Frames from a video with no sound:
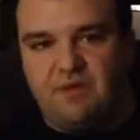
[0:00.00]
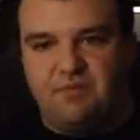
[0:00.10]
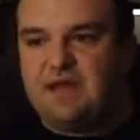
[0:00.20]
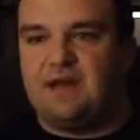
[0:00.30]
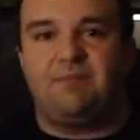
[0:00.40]

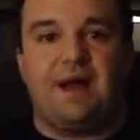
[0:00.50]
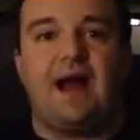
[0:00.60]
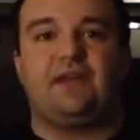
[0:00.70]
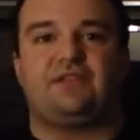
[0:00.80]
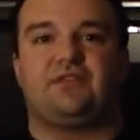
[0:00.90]
be an
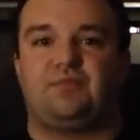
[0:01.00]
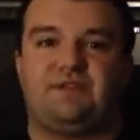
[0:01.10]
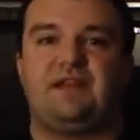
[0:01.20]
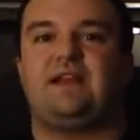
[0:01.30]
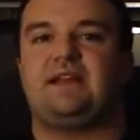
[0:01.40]
imposter and
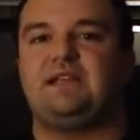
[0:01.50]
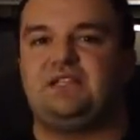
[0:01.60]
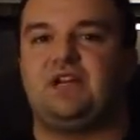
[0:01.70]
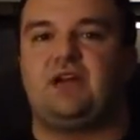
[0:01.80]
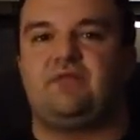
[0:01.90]
pretend like
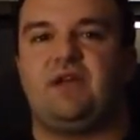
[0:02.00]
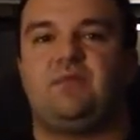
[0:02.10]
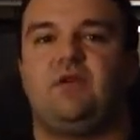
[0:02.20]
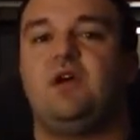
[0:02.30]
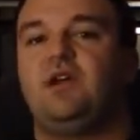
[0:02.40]
he's John
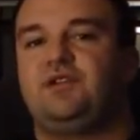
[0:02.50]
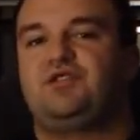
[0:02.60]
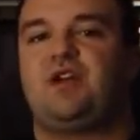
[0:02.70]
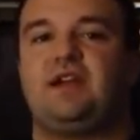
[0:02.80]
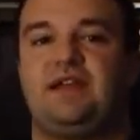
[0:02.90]
Rambo to
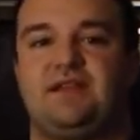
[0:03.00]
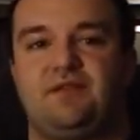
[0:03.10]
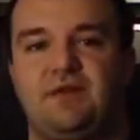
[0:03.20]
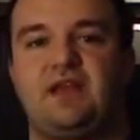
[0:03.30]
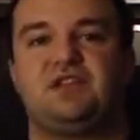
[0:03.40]
try to get
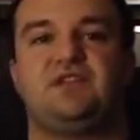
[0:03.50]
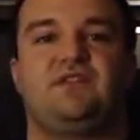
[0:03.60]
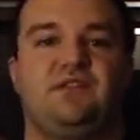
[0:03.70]
donations.